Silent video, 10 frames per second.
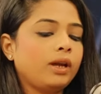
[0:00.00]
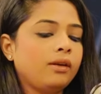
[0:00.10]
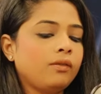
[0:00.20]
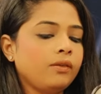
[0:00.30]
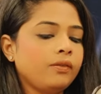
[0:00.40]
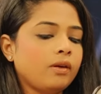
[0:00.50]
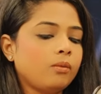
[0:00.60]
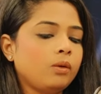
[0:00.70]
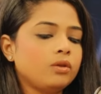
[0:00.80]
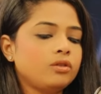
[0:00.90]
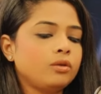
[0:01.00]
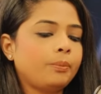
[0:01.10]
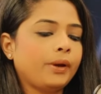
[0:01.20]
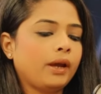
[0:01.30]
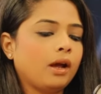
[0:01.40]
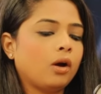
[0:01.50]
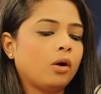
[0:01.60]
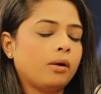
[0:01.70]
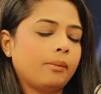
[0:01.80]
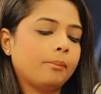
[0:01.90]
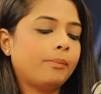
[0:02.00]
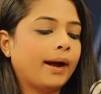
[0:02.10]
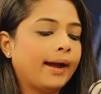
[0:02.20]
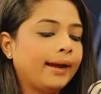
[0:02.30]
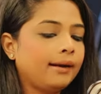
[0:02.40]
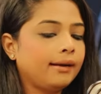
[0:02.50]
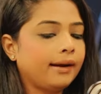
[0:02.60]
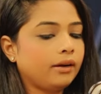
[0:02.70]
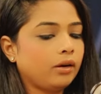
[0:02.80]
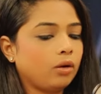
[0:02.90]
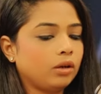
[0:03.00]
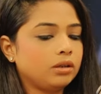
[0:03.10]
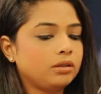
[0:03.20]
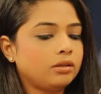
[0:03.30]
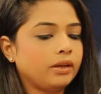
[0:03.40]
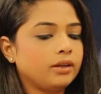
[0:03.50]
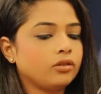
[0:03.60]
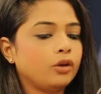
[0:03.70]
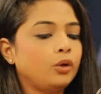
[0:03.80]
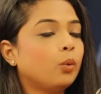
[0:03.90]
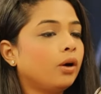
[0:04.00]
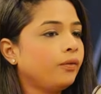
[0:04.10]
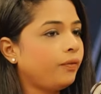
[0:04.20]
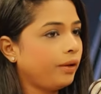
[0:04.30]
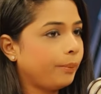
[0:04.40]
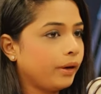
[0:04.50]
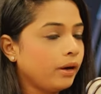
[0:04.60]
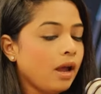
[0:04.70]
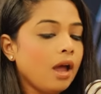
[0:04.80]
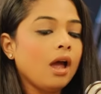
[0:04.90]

even if someone wants to pay or buy it later on in stage or you want to flip it